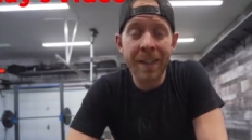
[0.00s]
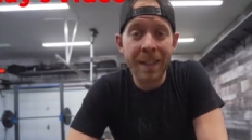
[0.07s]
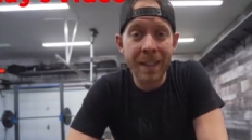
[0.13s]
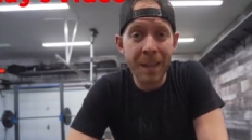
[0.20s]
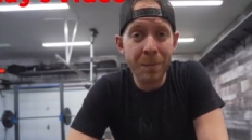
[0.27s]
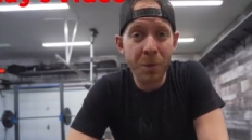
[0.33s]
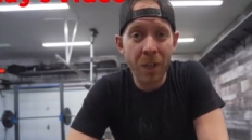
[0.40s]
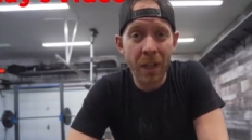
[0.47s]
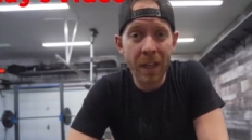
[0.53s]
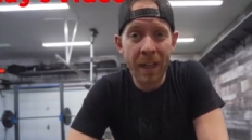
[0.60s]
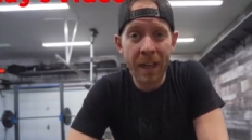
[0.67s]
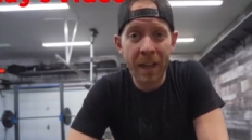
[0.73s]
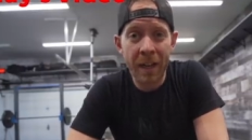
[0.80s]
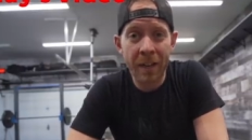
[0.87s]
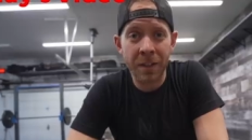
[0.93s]

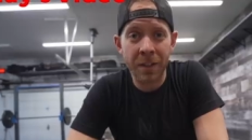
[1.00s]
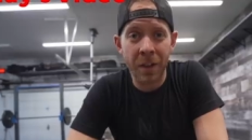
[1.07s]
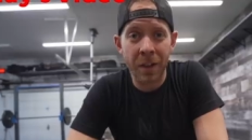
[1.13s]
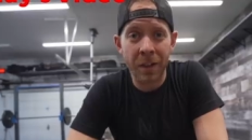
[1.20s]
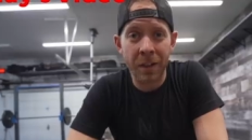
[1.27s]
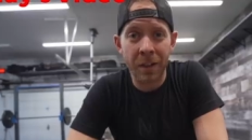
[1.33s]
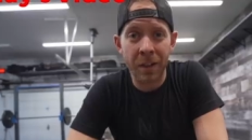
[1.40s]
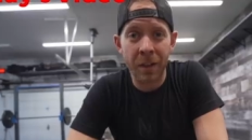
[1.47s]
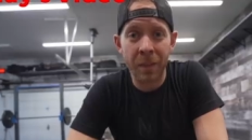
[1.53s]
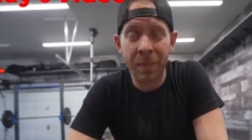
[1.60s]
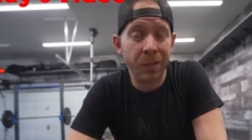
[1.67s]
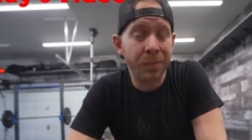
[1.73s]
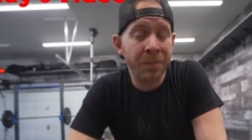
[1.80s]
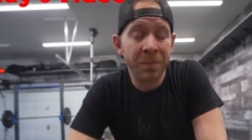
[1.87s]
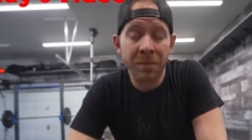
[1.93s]

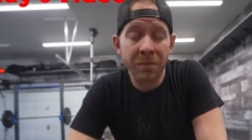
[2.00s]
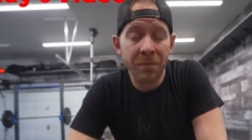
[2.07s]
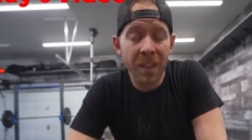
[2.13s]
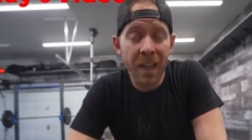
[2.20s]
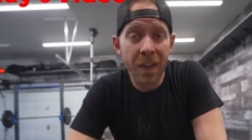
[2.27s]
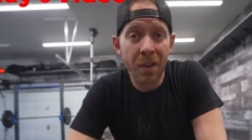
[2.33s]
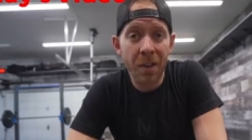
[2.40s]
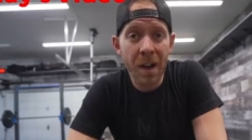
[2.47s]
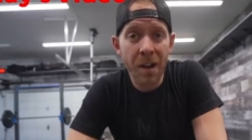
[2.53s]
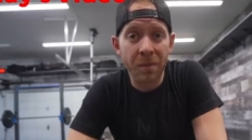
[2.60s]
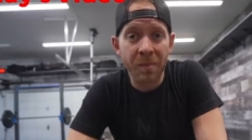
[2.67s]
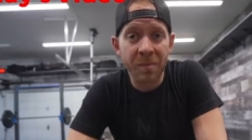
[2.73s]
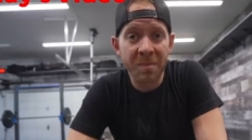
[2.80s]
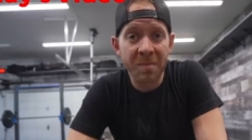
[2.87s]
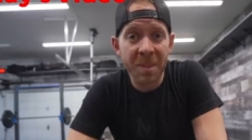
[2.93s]
TeamTrainiac.com. Kick around,
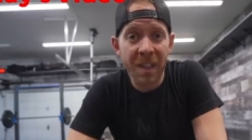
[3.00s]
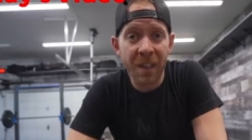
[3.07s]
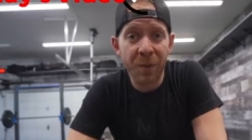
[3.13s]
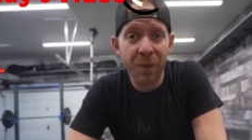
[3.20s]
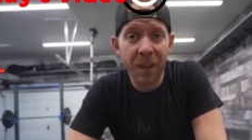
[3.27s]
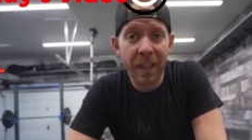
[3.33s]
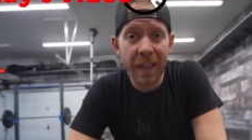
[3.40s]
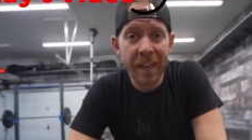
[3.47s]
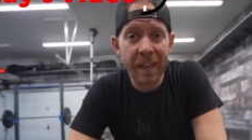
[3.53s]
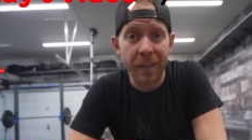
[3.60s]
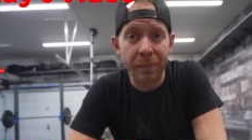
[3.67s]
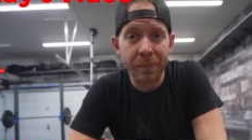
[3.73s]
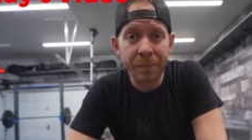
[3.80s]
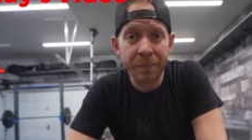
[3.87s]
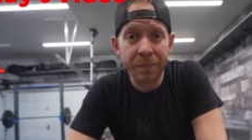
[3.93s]
see if you like it.